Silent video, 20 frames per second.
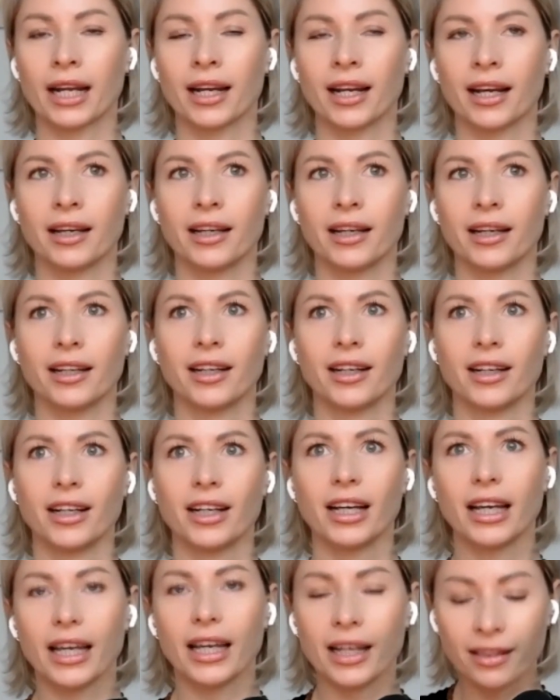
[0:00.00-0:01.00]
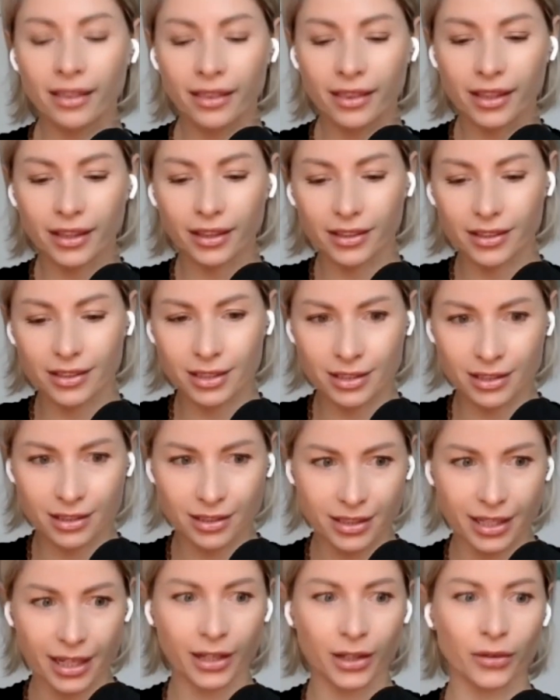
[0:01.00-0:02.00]
And in the
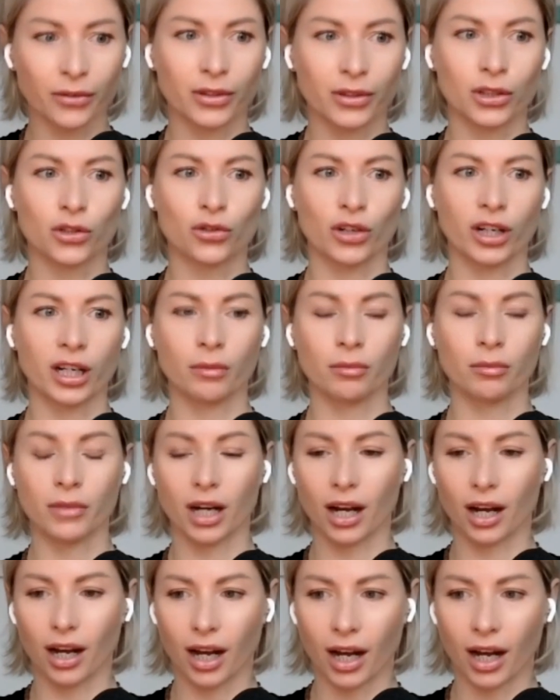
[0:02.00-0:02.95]
state of the dream,